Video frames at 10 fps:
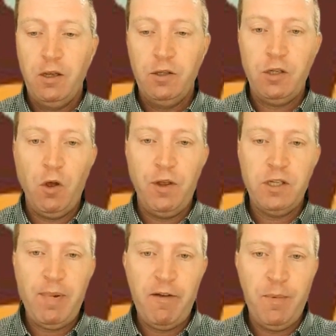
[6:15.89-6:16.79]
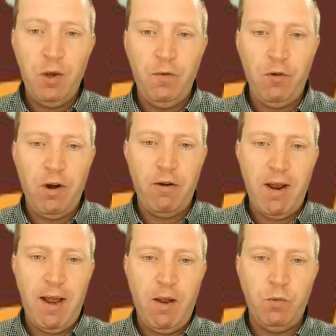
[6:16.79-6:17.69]
So there's a bit of manoeuvring
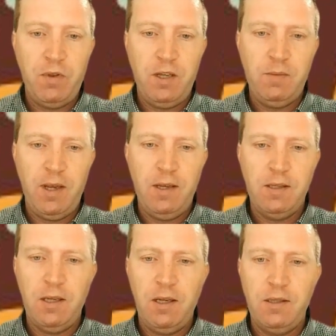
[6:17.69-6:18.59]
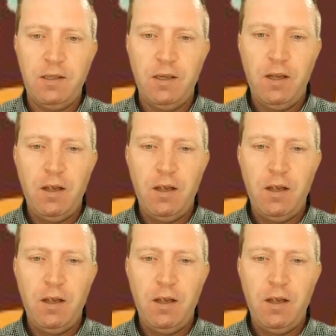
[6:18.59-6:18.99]
around with these pieces,